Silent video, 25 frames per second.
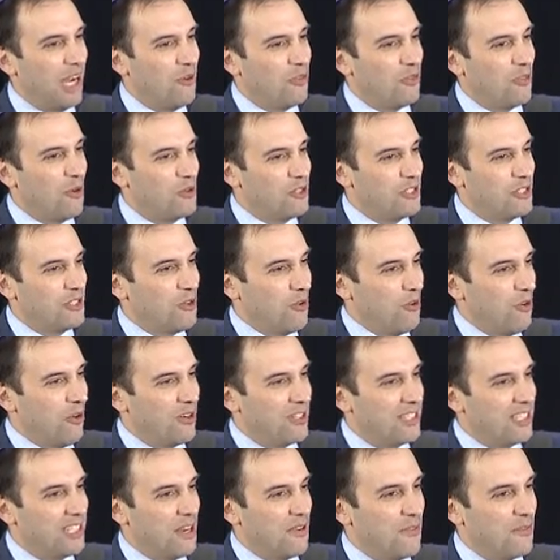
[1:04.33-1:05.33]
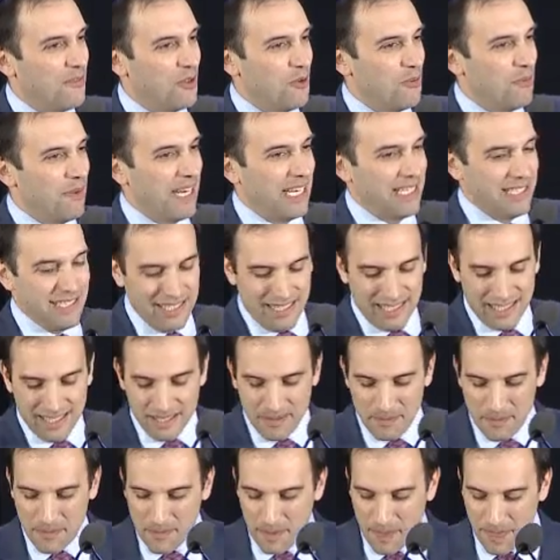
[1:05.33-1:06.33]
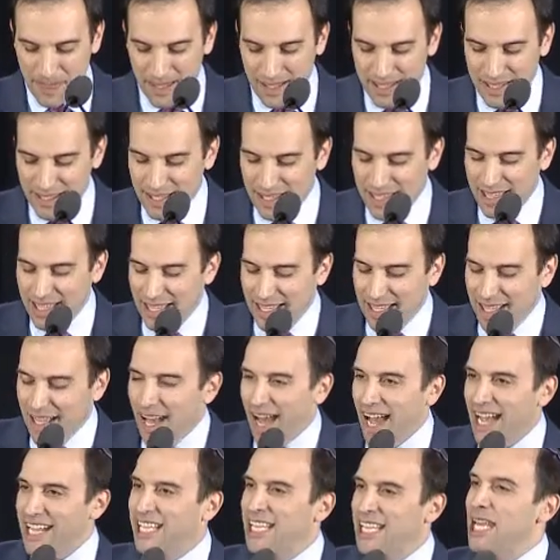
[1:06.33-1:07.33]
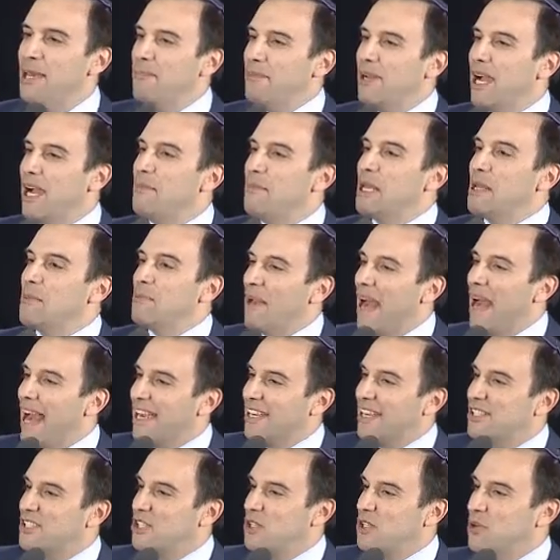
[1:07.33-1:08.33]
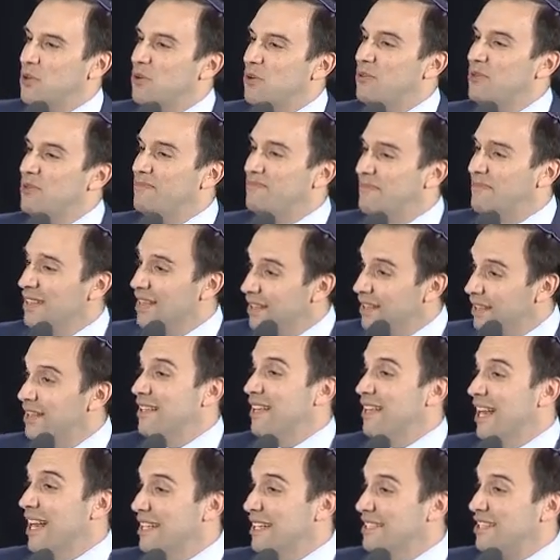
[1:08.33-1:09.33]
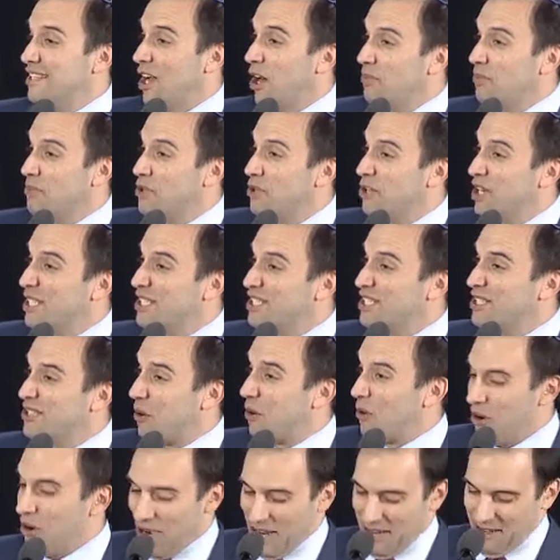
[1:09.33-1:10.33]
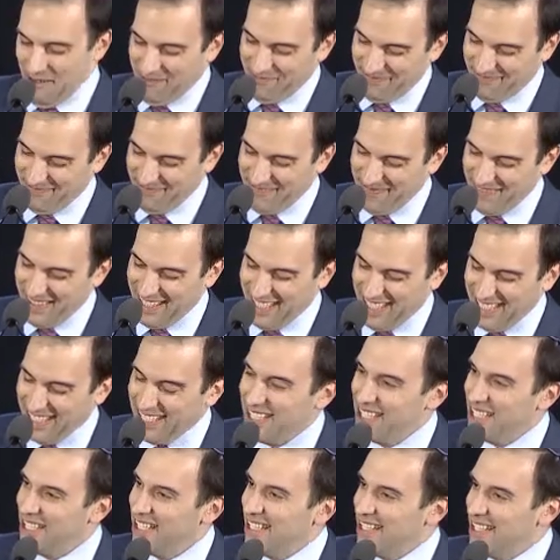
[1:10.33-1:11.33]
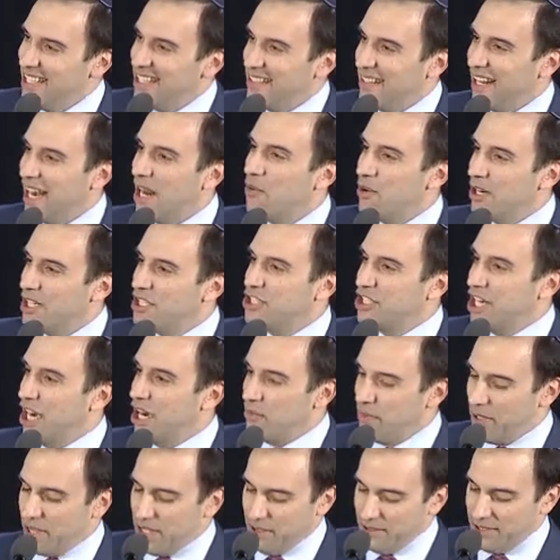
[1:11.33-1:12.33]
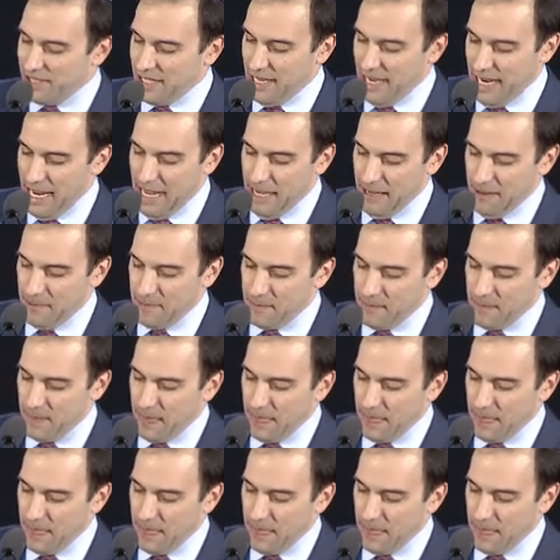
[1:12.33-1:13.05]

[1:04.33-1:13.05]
out those doors in a few minutes, I keep coming back to a Talmudic story that I want to share with you today.